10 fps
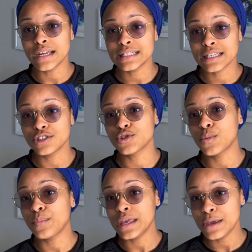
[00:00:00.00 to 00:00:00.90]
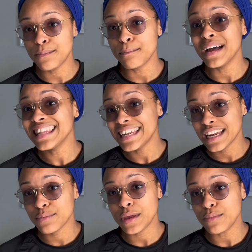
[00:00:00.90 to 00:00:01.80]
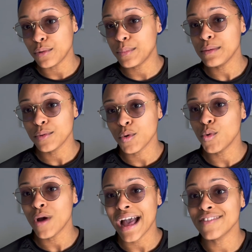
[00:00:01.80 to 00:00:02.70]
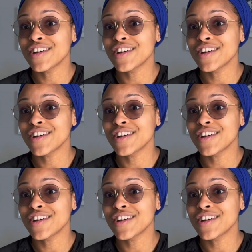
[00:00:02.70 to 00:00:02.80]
To control melanated people who have